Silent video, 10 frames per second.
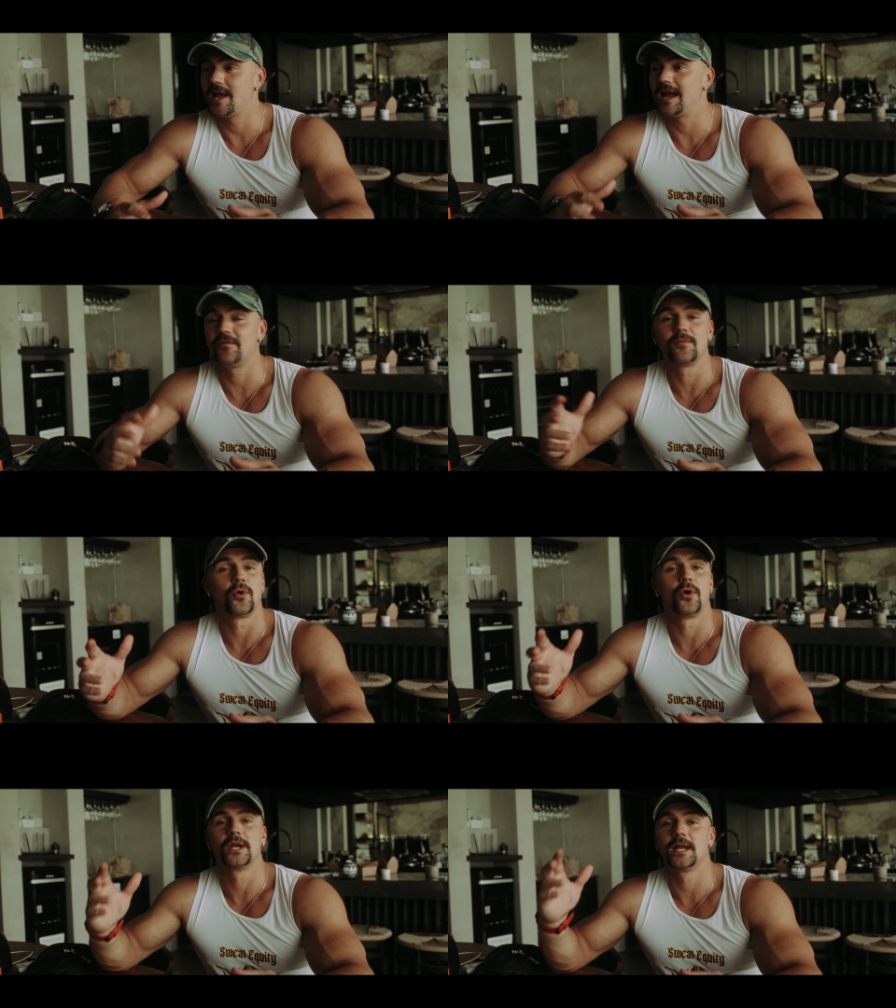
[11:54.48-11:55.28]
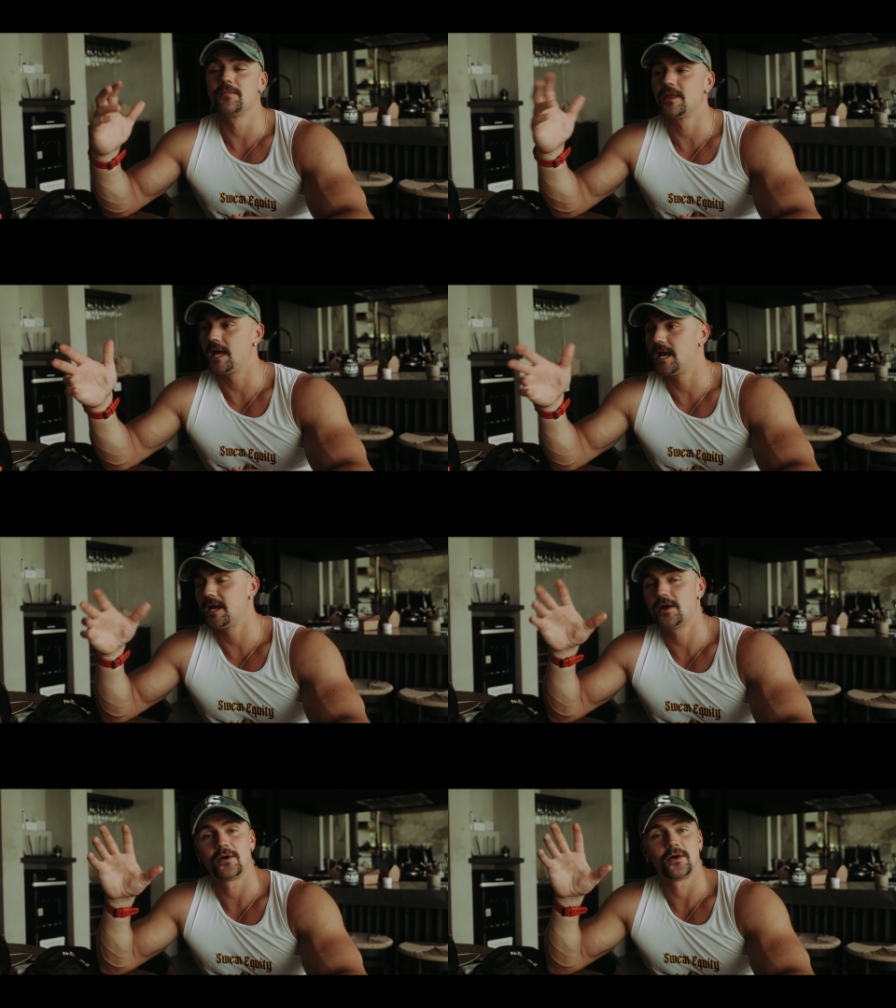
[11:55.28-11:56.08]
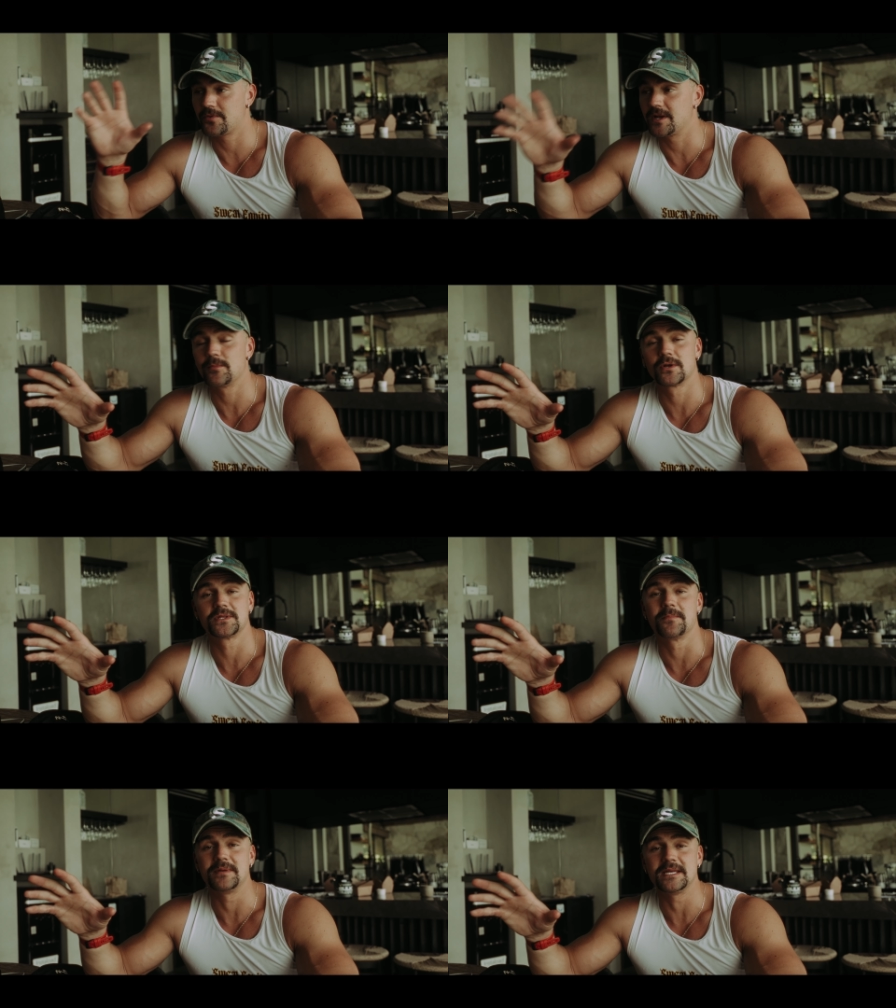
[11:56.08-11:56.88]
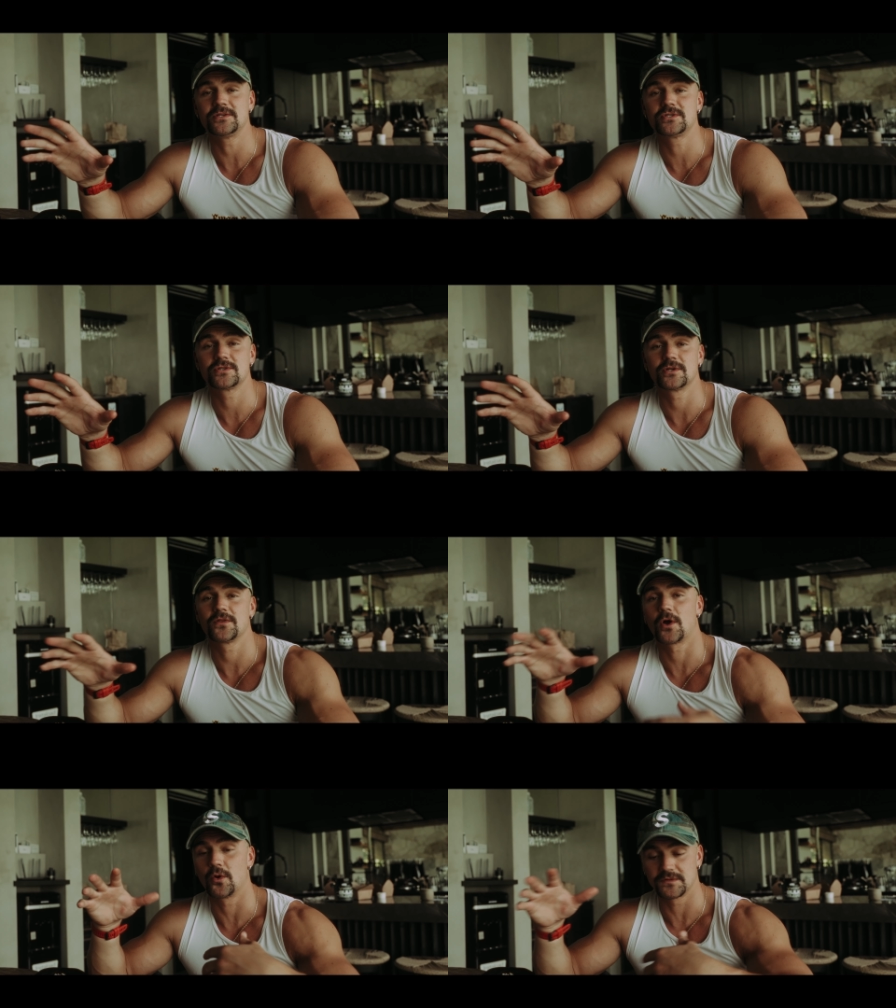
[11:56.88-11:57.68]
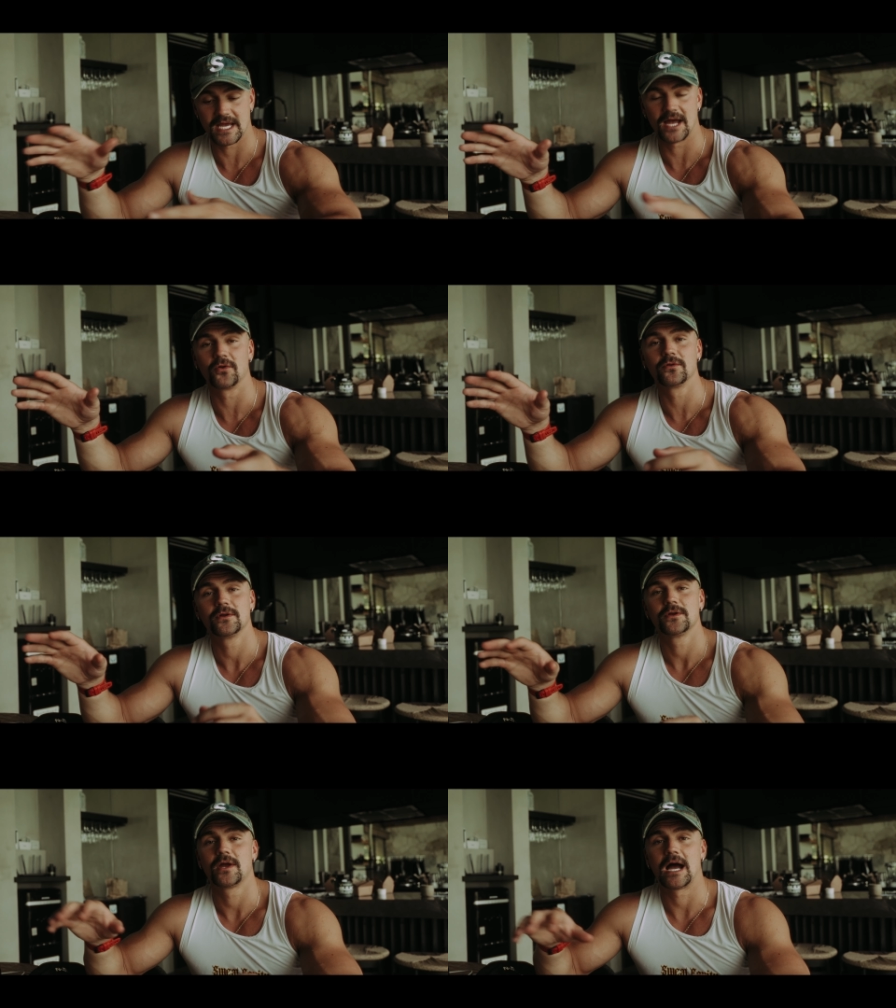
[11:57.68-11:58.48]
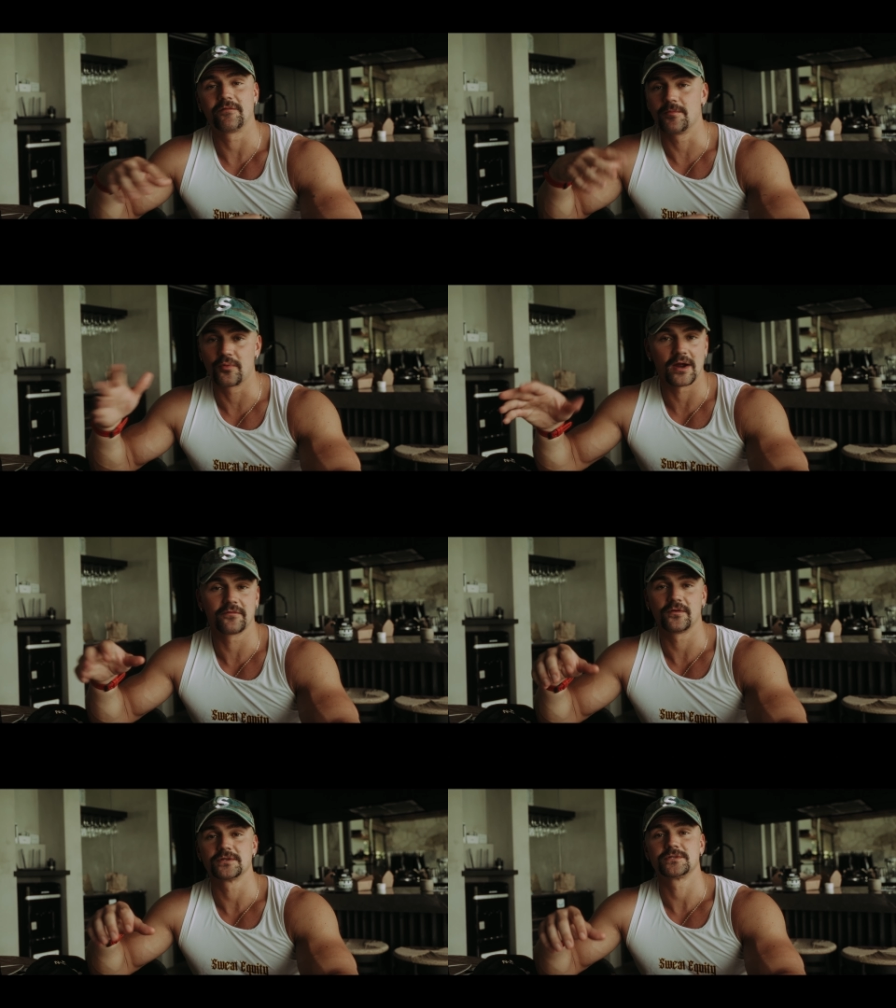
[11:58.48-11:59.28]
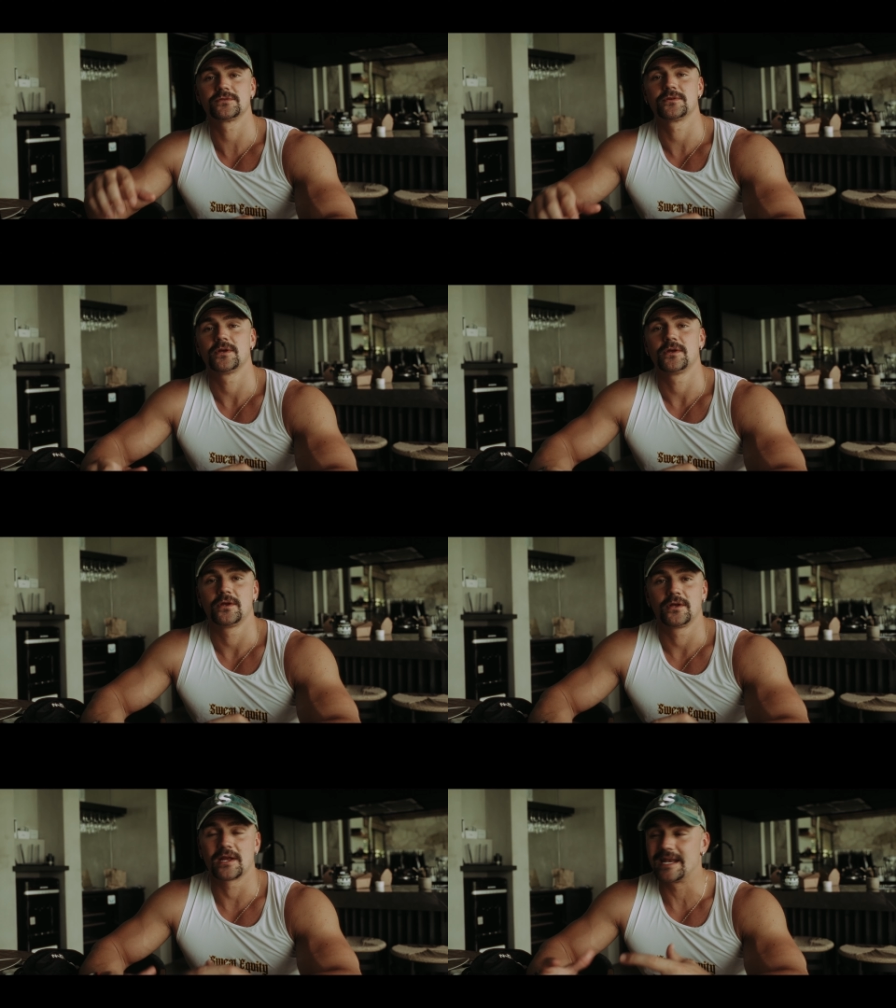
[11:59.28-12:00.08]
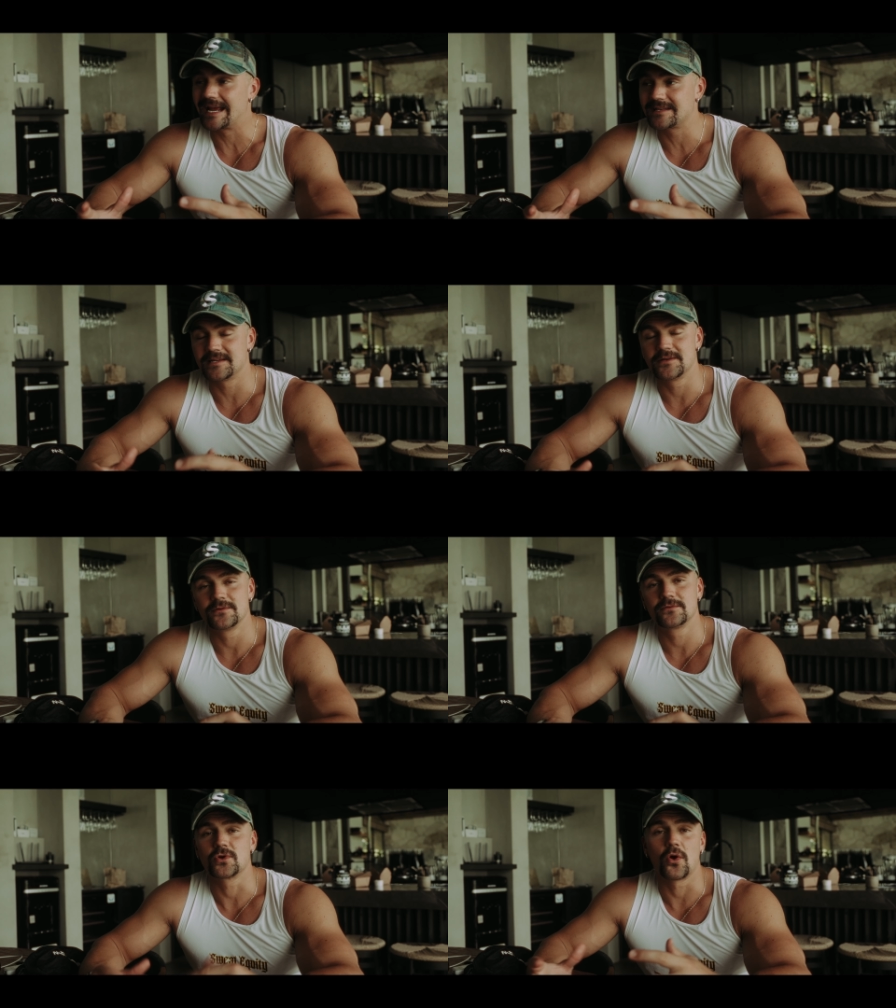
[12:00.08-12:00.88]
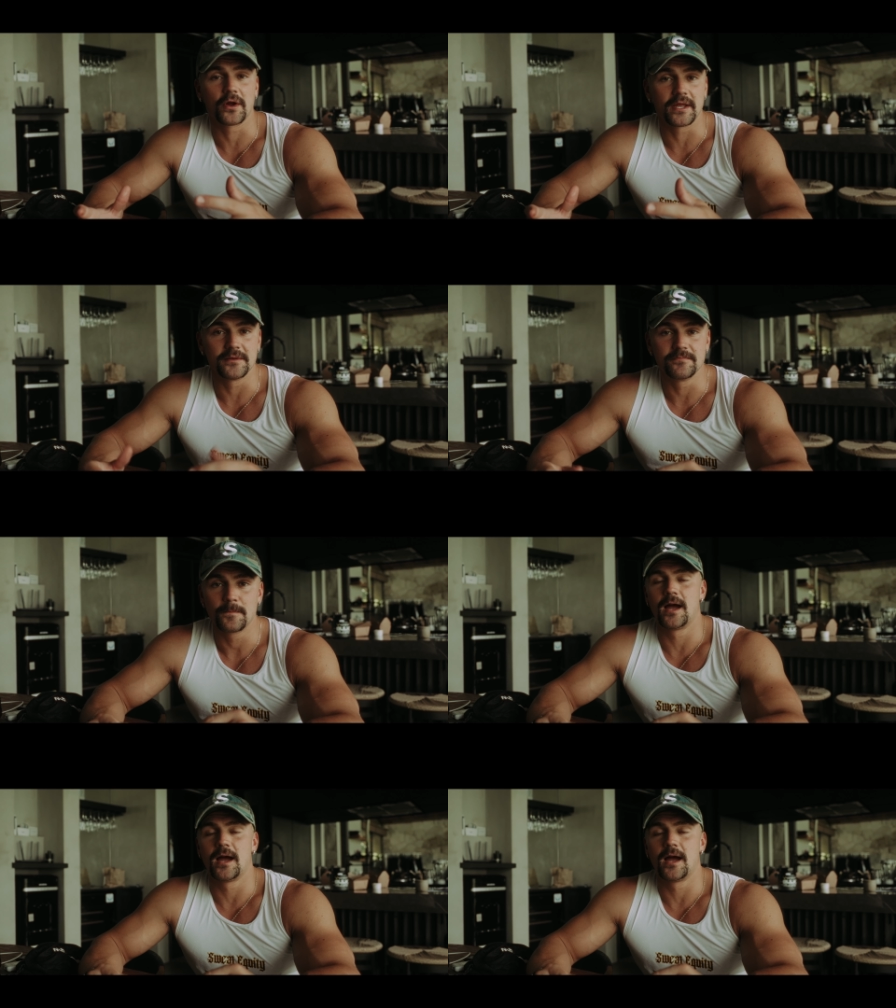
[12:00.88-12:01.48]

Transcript: Every morning I'm there, pretty much the beach at the hotel, having breakfast, connecting, talking.